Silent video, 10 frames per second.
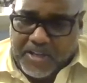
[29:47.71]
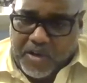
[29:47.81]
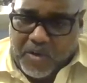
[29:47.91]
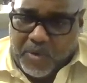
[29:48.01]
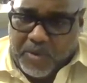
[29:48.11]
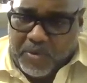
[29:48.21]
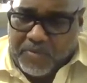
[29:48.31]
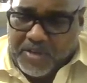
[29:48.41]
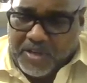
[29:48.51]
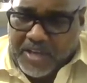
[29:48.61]
You know, we
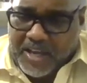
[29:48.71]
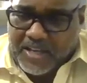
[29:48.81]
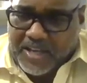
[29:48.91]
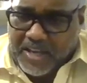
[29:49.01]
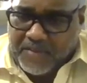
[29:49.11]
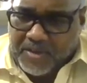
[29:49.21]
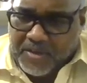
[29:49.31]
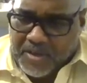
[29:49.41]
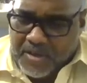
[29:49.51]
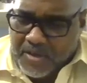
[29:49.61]
we've done that, and they have to
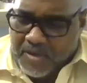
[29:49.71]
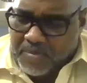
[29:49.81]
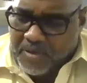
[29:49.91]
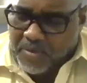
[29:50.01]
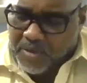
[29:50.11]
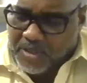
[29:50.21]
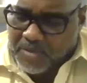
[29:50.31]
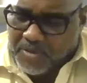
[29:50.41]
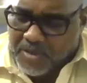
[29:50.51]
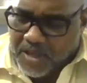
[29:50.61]
be with
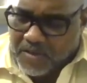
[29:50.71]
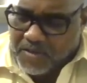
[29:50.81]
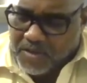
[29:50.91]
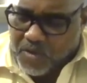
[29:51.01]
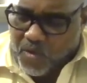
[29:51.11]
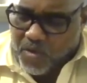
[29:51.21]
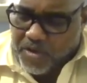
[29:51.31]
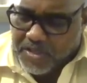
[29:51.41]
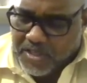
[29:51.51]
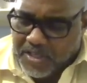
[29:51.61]
themselves and
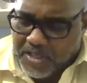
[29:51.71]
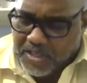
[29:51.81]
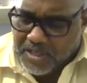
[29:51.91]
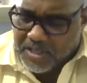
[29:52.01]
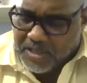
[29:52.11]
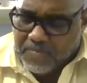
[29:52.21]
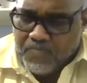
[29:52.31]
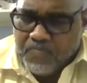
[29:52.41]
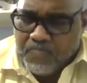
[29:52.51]
quarantine, and um,